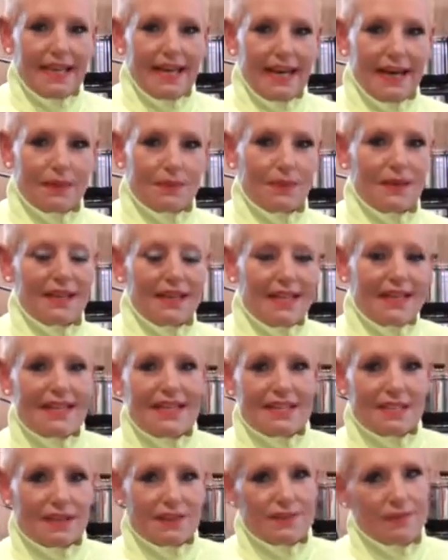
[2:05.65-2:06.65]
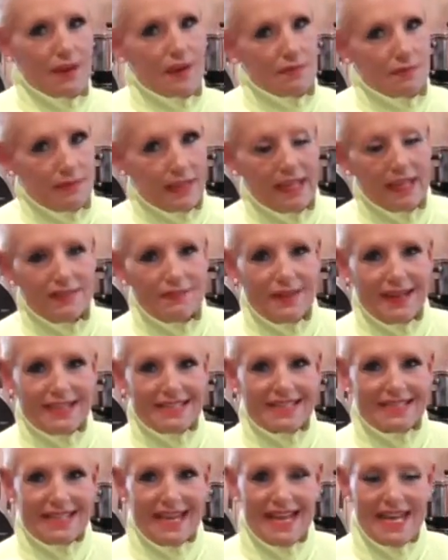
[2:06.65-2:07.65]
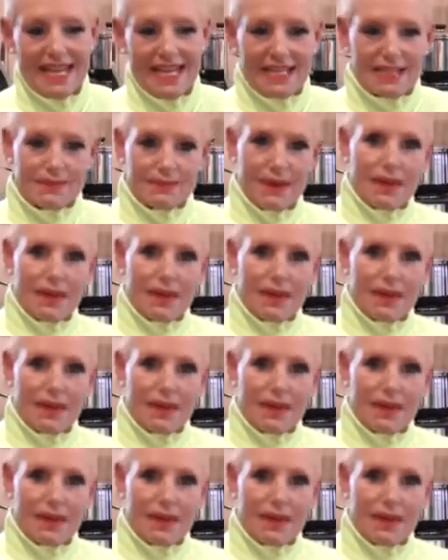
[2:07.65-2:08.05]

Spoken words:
one of the things I find really fascinating is